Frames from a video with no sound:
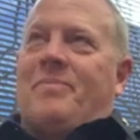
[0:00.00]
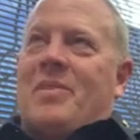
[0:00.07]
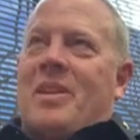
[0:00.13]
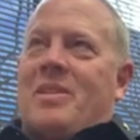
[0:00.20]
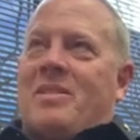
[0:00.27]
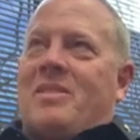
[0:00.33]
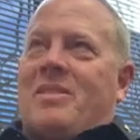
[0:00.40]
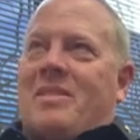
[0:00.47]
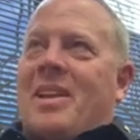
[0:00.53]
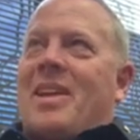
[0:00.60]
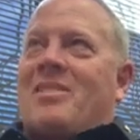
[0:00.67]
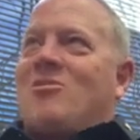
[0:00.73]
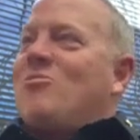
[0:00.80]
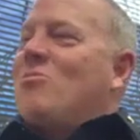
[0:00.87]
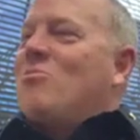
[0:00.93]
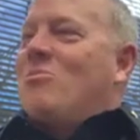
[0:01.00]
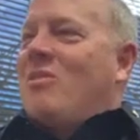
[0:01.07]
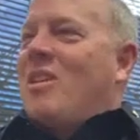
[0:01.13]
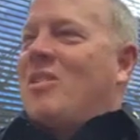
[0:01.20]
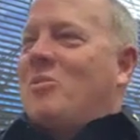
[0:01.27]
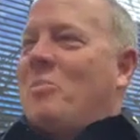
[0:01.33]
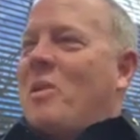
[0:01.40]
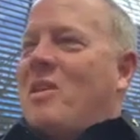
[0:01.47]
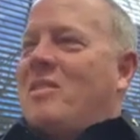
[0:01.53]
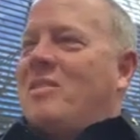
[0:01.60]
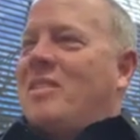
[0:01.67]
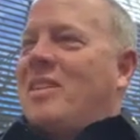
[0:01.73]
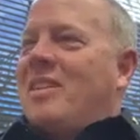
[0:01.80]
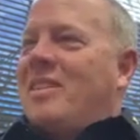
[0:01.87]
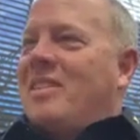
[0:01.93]
it's that's true
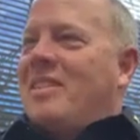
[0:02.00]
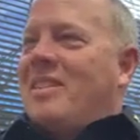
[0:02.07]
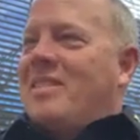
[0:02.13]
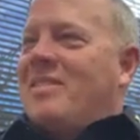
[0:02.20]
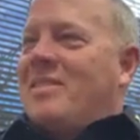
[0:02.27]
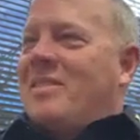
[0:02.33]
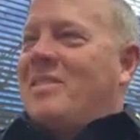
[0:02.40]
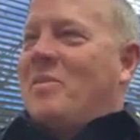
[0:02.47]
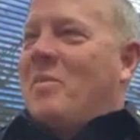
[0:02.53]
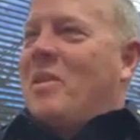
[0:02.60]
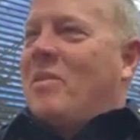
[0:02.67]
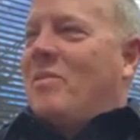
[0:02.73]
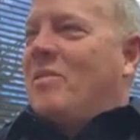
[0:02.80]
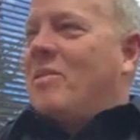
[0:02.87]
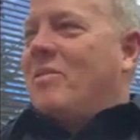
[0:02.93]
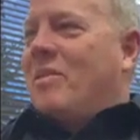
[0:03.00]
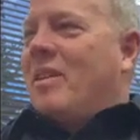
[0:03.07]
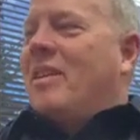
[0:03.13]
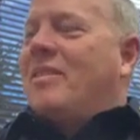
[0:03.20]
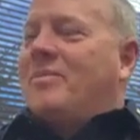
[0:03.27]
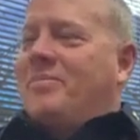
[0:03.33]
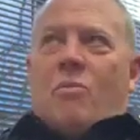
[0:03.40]
transparency is to be able to do that.